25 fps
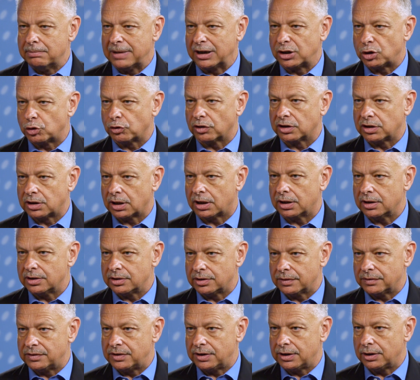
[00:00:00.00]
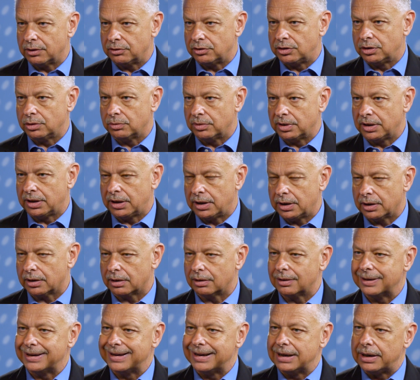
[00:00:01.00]
metric tons of CO2 a
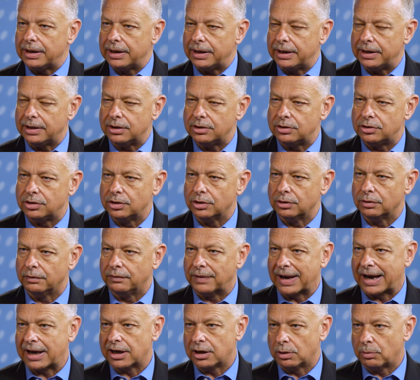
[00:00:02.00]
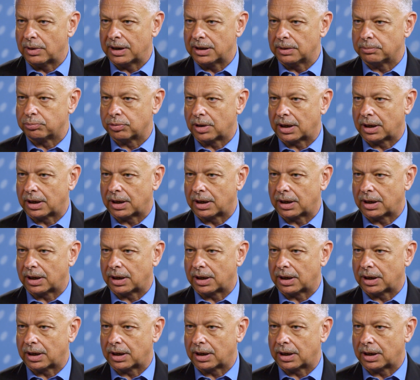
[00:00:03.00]
year into value-added